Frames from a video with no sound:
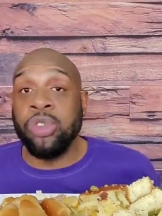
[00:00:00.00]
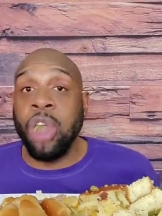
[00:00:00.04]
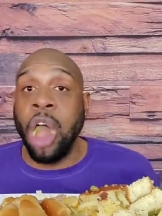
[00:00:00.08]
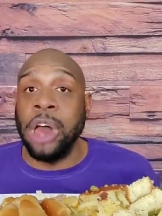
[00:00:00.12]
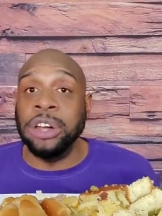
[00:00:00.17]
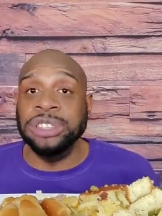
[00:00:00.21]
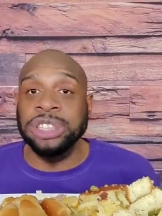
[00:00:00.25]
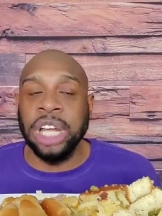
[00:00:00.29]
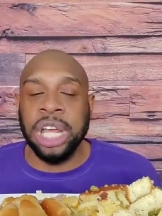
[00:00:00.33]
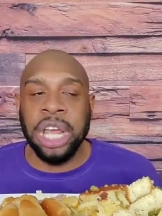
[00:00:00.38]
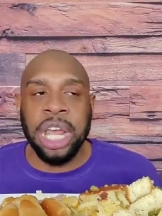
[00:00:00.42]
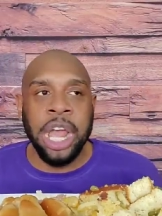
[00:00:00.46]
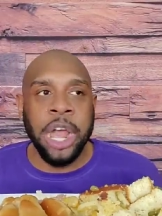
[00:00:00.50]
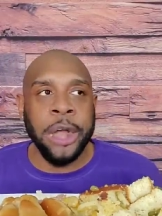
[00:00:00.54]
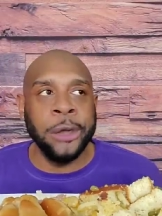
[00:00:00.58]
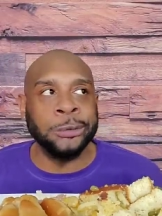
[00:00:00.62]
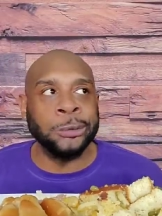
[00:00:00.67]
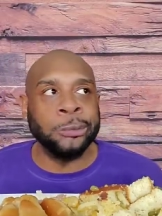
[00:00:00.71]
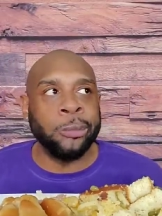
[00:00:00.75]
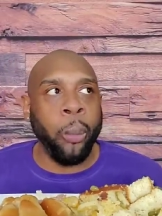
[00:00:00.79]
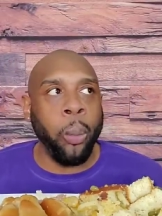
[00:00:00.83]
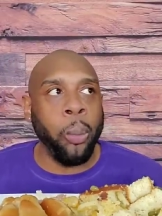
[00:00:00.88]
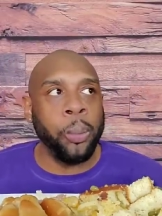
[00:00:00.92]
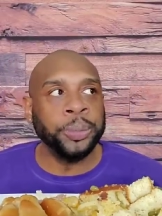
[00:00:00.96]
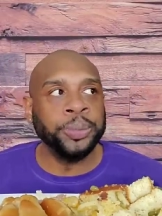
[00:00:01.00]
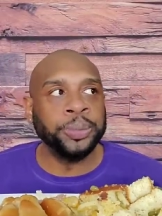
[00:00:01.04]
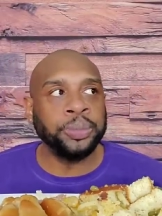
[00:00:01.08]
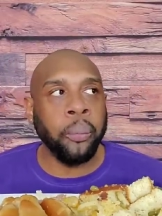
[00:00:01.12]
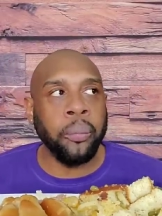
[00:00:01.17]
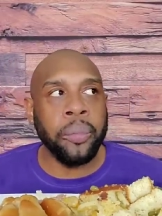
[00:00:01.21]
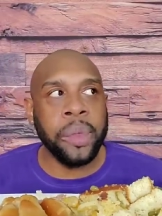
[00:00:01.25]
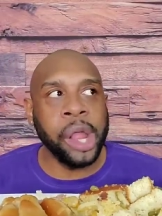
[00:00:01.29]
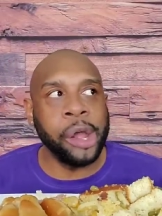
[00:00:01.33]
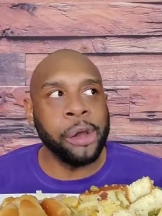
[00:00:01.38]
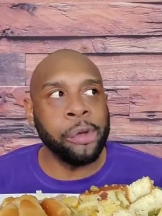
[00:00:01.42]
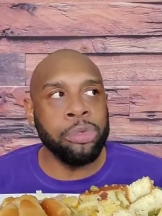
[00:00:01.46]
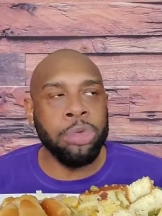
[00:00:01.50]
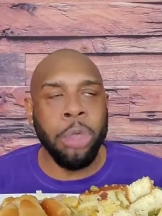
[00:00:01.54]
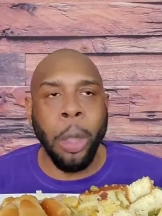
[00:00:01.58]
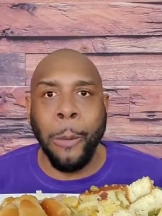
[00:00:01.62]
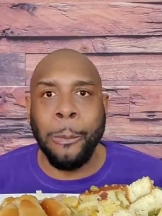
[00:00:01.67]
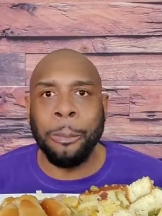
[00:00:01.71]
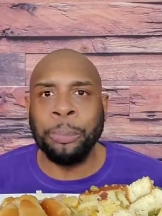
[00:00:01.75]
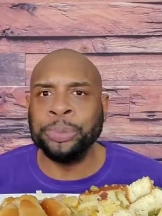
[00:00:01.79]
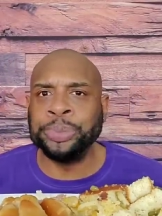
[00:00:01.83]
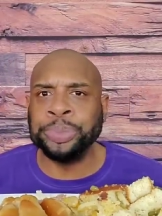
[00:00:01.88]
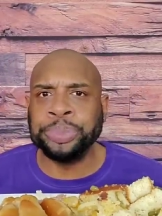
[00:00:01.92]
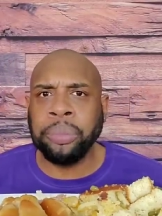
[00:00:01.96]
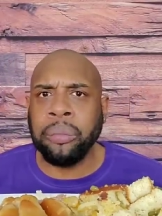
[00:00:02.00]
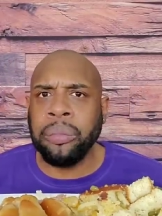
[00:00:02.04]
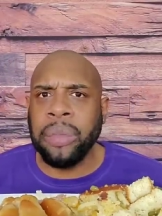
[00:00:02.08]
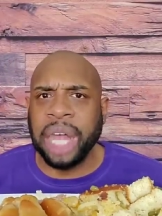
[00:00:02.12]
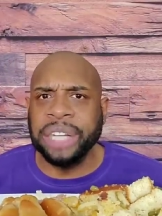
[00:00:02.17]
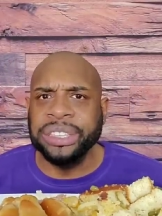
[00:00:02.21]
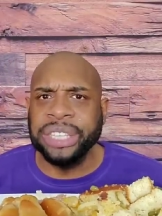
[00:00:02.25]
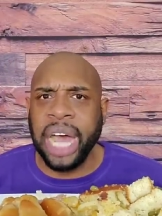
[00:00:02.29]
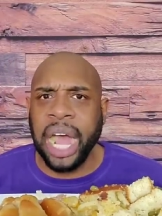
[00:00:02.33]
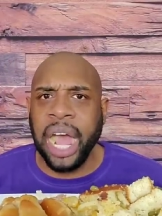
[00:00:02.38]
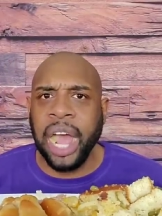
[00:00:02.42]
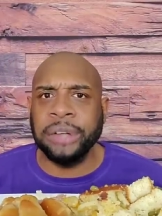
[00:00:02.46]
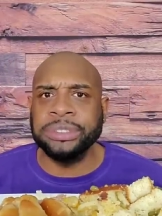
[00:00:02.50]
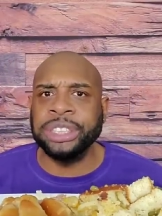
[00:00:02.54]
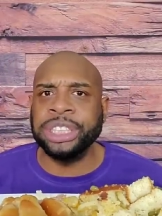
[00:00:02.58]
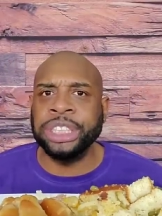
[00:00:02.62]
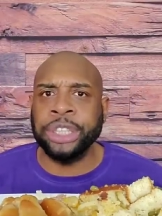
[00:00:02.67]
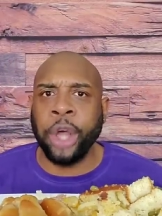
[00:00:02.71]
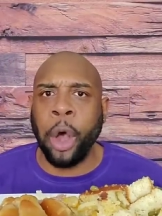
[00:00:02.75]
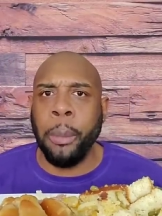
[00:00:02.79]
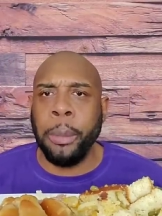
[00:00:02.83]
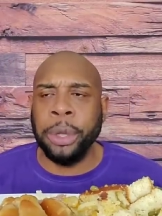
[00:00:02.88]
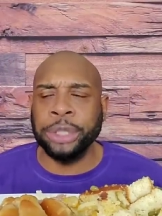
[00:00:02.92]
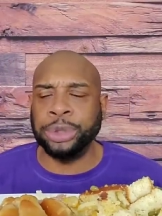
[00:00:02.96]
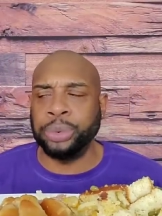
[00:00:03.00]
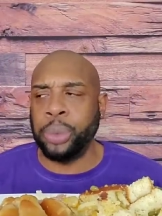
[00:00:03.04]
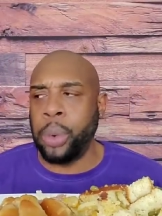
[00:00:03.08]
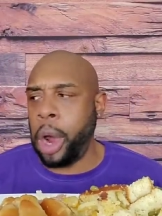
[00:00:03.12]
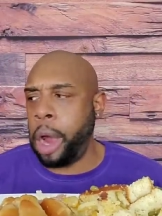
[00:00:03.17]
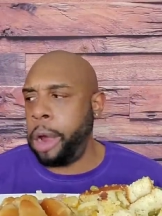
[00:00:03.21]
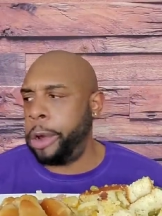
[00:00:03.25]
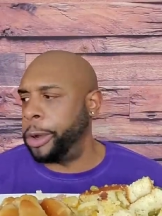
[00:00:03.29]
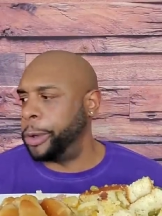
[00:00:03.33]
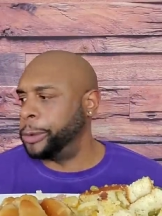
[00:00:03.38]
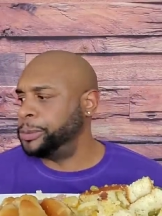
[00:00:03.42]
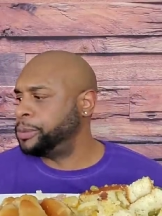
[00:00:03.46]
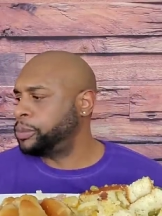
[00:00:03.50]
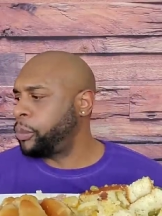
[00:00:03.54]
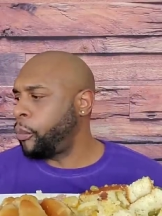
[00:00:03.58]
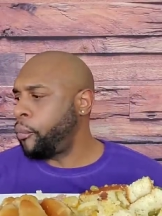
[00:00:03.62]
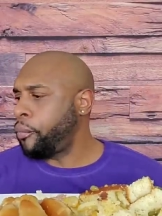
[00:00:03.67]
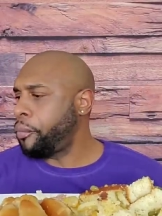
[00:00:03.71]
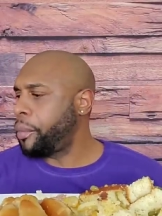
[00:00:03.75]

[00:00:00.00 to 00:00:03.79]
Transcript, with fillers: And then they have so much work.